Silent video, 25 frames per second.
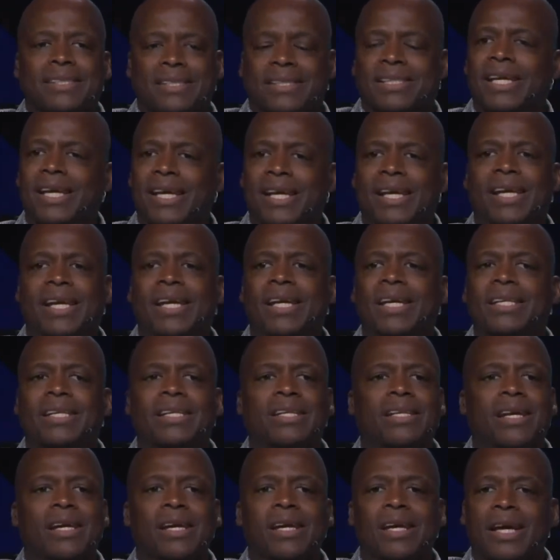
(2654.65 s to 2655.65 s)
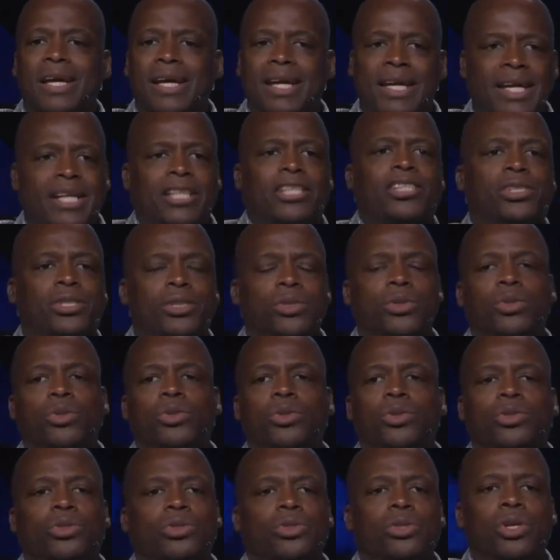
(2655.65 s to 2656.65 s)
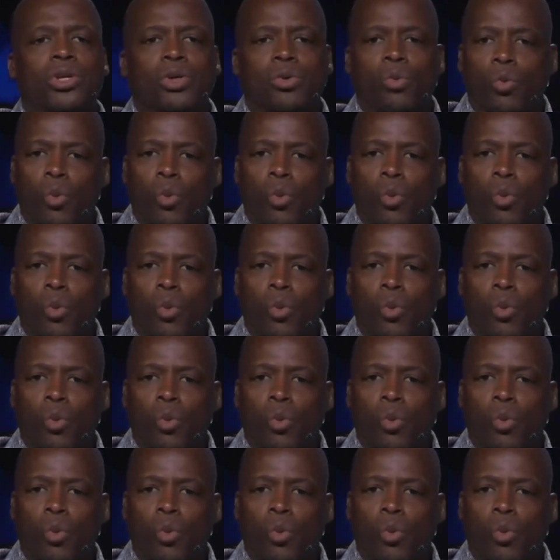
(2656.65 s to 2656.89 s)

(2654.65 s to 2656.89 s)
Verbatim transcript: sin, issues,